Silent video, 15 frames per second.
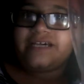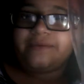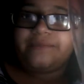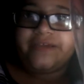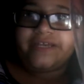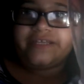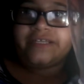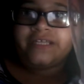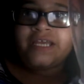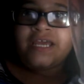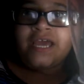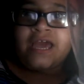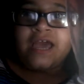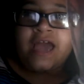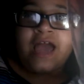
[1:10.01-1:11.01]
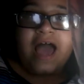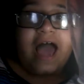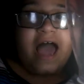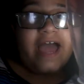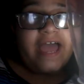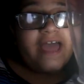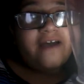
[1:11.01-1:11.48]
I mean,
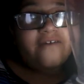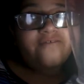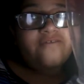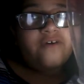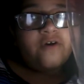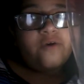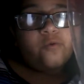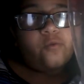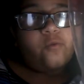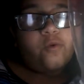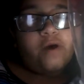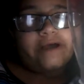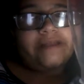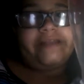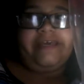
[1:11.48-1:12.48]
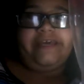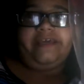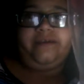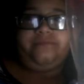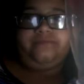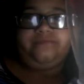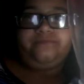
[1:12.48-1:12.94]
I have one
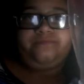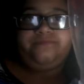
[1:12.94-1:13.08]
name.